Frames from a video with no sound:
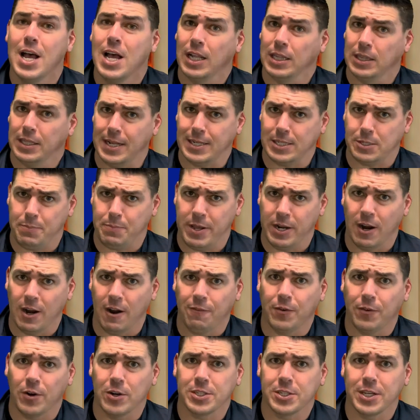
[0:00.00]
Let's meet our
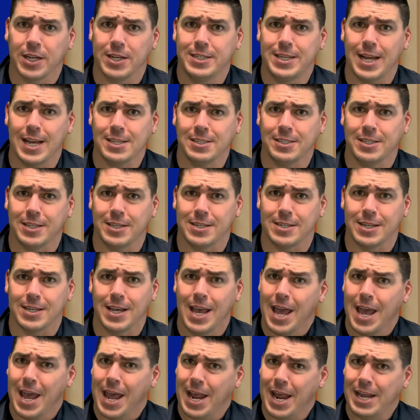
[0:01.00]
first contestant.
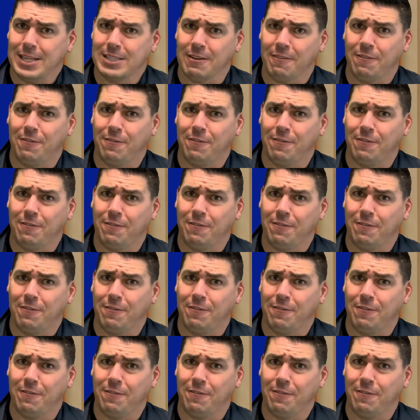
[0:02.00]
He's a